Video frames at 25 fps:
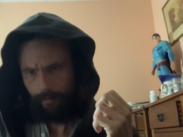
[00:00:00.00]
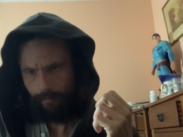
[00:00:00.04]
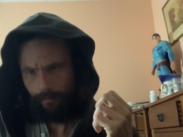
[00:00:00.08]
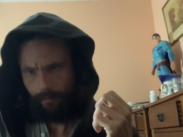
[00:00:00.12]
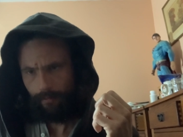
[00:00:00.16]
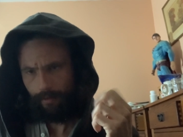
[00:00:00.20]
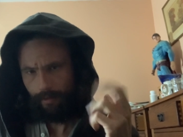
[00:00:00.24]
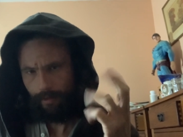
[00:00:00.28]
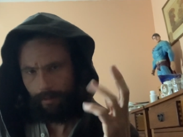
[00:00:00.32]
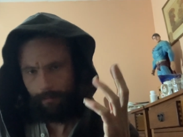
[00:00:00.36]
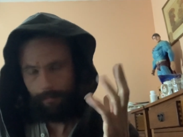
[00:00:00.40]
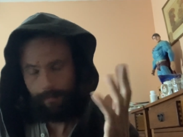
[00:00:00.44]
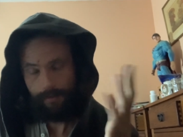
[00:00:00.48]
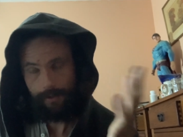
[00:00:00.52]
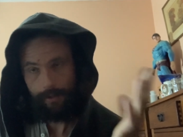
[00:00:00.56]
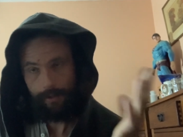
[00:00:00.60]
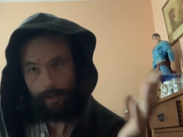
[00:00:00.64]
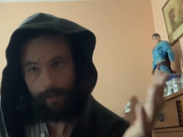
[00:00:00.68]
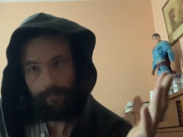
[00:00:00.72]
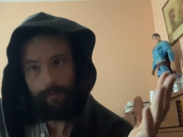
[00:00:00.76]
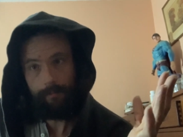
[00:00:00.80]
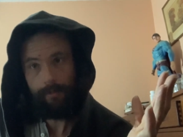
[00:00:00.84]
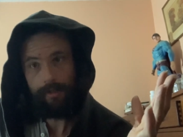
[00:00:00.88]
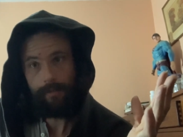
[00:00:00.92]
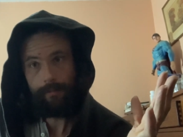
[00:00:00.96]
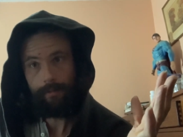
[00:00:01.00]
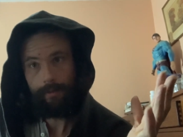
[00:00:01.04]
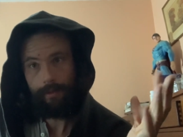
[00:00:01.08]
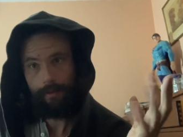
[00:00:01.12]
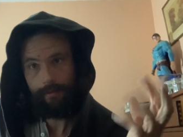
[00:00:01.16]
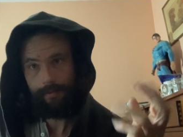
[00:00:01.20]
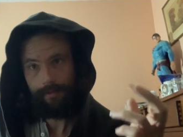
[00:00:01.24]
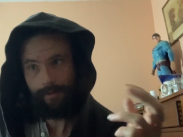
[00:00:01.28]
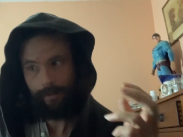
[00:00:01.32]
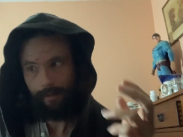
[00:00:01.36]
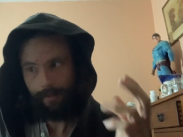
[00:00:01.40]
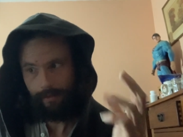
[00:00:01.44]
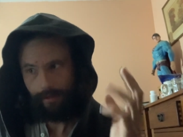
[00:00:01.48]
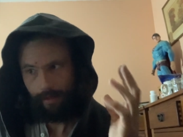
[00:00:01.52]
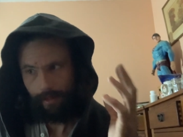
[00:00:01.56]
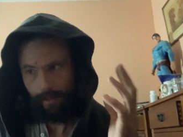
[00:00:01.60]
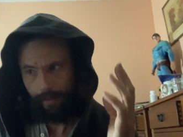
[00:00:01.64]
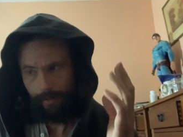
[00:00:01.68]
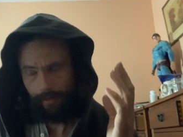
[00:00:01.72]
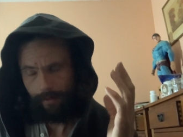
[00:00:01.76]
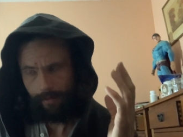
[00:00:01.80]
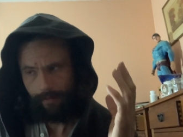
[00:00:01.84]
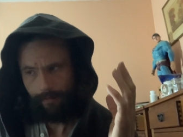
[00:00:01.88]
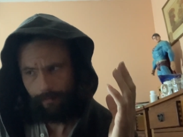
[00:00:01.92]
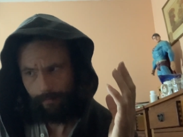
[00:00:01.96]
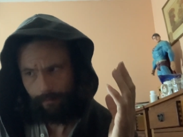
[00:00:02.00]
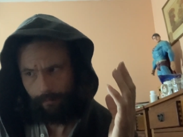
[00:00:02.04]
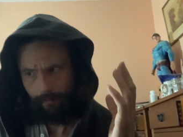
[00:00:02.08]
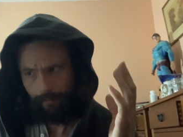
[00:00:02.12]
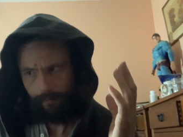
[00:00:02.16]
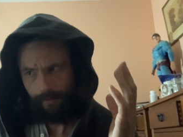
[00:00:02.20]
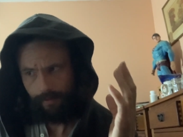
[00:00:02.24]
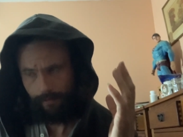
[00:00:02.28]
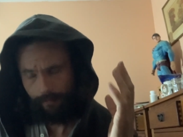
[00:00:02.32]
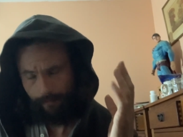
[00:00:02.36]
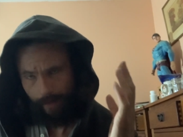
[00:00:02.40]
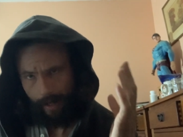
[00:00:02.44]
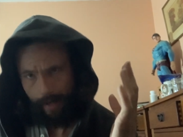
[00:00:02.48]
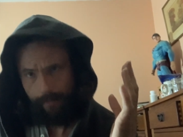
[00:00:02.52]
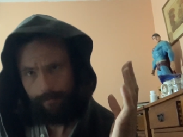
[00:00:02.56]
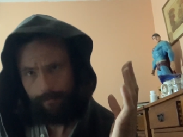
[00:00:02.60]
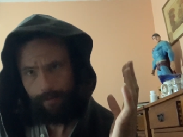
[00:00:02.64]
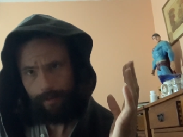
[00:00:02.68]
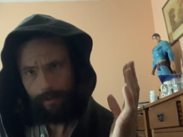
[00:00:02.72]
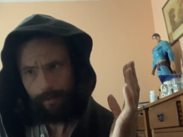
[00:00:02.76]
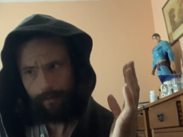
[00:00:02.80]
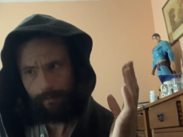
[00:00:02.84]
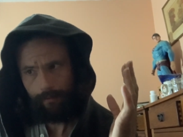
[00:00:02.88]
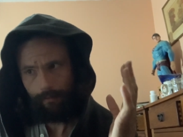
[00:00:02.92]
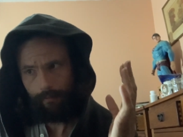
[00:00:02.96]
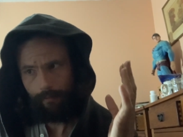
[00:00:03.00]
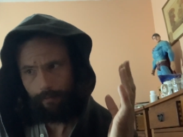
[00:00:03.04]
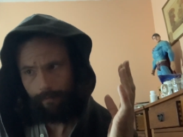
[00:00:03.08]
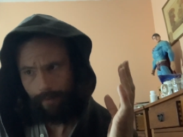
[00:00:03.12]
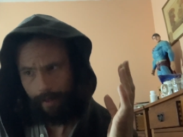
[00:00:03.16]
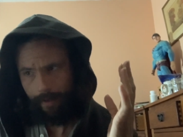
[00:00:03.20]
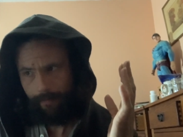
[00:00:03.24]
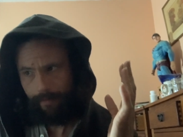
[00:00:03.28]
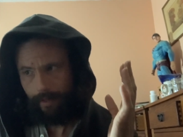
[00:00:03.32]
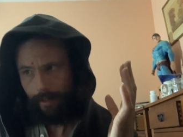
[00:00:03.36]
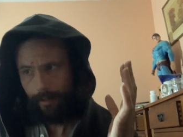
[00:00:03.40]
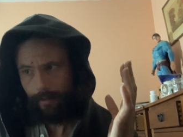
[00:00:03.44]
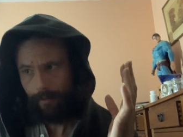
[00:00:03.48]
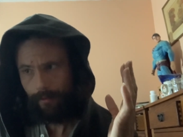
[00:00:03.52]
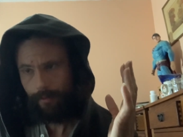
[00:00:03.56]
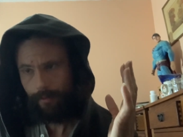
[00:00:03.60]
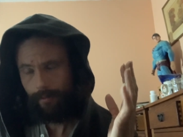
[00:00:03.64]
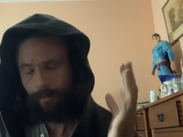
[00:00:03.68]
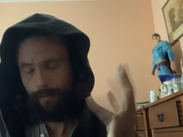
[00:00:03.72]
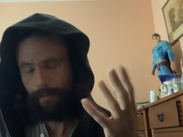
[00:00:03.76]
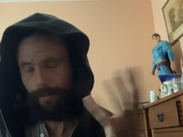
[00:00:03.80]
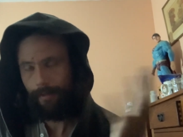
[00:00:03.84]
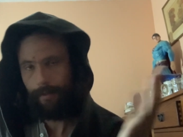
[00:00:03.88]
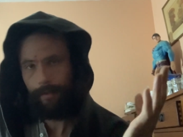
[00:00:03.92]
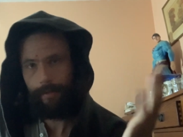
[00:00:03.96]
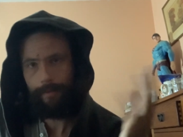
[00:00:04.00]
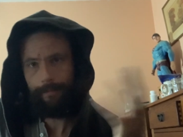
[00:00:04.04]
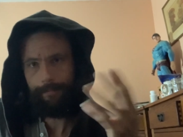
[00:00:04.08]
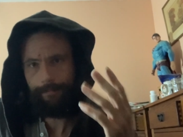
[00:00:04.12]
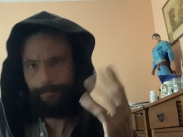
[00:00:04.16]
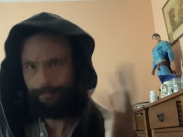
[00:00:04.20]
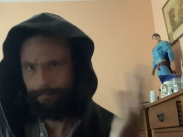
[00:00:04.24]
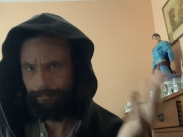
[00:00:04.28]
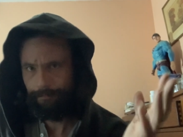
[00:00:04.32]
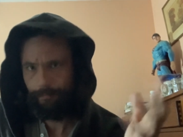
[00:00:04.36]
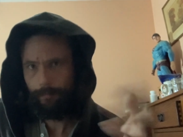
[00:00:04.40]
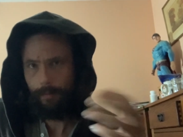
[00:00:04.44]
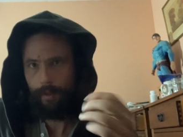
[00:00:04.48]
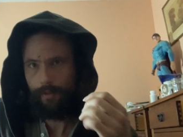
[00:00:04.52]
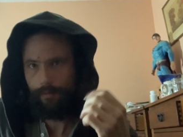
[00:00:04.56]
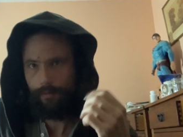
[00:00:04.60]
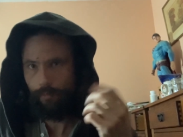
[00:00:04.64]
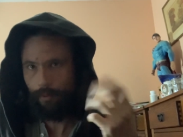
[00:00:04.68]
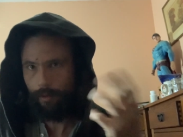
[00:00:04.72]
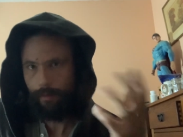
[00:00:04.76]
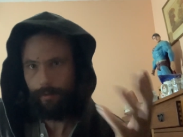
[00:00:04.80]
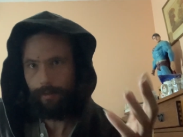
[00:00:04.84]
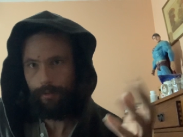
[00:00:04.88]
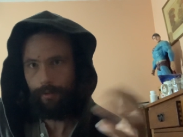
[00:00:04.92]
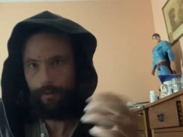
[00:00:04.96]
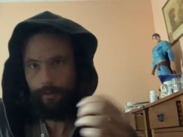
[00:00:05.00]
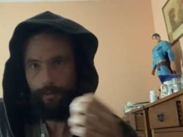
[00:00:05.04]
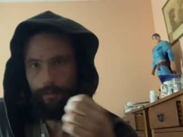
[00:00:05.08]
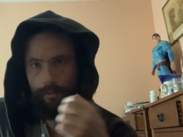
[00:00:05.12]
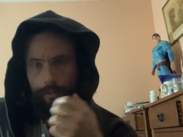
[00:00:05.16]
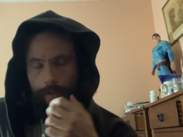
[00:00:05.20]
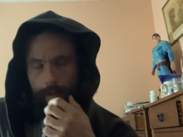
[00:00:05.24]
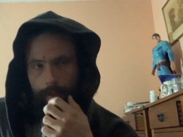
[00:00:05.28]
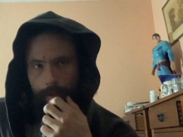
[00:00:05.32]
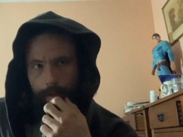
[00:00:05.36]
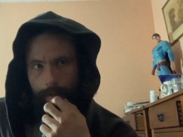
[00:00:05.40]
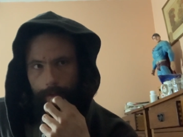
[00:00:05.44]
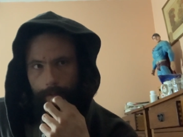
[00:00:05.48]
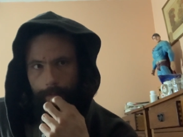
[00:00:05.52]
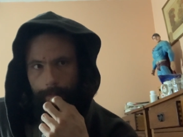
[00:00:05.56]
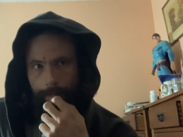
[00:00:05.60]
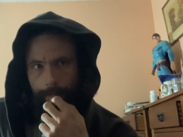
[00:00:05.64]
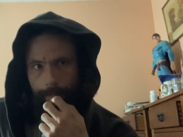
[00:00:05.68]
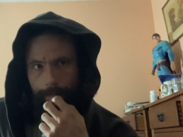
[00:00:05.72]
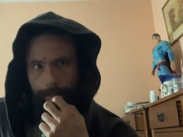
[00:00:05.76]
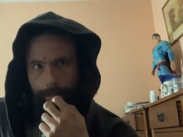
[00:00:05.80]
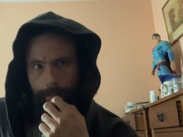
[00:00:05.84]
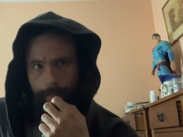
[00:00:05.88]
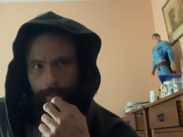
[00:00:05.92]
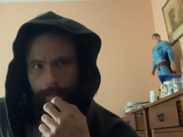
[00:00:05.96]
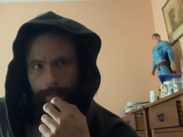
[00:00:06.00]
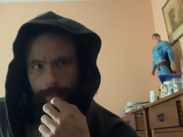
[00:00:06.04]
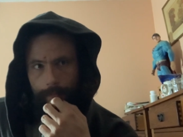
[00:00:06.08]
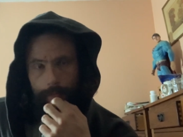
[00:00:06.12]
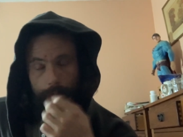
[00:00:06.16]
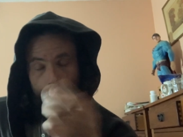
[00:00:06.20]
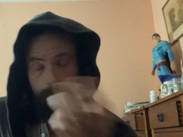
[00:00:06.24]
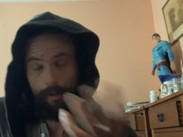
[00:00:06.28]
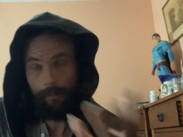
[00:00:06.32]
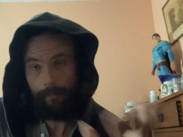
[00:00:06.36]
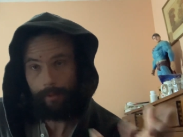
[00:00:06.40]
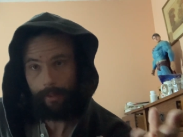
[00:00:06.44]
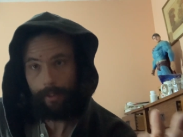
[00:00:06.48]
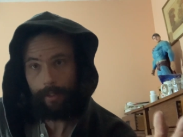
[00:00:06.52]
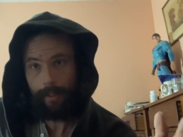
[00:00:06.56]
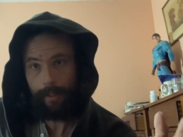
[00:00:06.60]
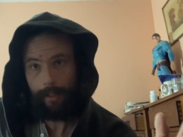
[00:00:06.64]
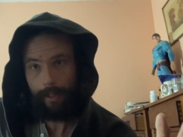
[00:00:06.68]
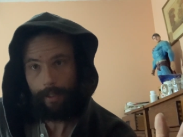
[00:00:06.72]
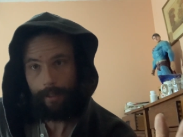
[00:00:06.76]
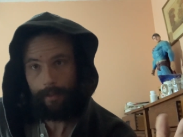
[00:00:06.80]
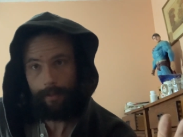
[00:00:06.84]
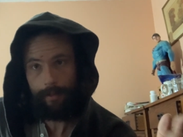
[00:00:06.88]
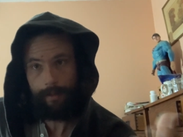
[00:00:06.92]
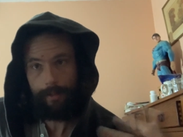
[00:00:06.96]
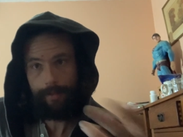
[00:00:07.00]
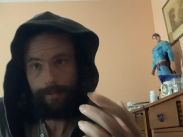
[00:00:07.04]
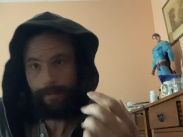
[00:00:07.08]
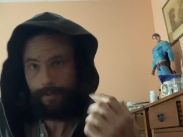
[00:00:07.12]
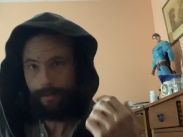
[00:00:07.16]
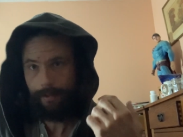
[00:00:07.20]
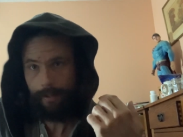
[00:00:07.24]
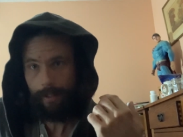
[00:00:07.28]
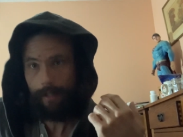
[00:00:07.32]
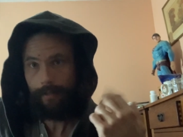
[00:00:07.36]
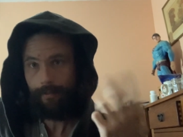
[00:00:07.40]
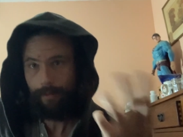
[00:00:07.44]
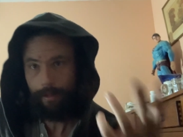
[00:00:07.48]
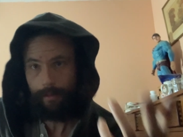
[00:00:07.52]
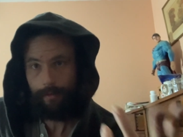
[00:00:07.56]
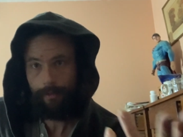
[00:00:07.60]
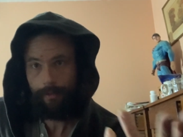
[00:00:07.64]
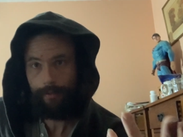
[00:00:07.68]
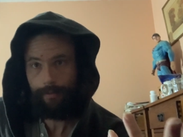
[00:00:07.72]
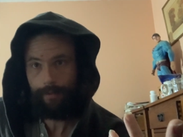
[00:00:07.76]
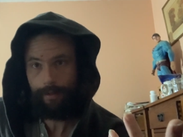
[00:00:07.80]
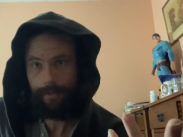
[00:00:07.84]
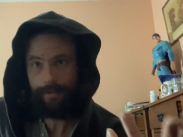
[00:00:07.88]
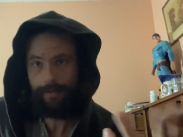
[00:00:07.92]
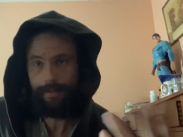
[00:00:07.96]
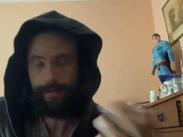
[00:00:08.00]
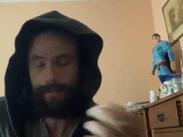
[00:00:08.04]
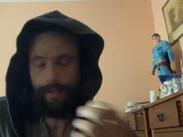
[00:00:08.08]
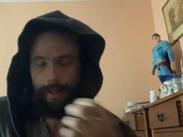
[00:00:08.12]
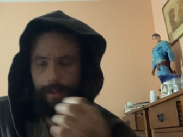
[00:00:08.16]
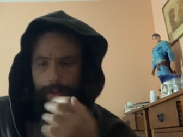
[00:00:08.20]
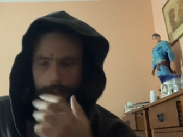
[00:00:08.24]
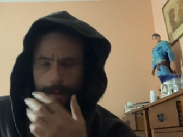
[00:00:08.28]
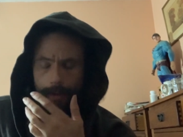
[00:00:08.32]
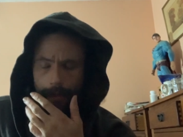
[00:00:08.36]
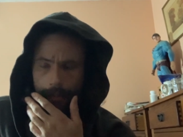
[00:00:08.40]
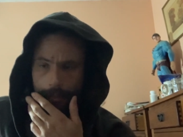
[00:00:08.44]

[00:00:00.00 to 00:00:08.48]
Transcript: Uh, I'm sorry if I mispronounced that. I think it's is it Vivek or Vivek. Um, he's one of the new um, Republican candidates. He's got a lot of good things to say.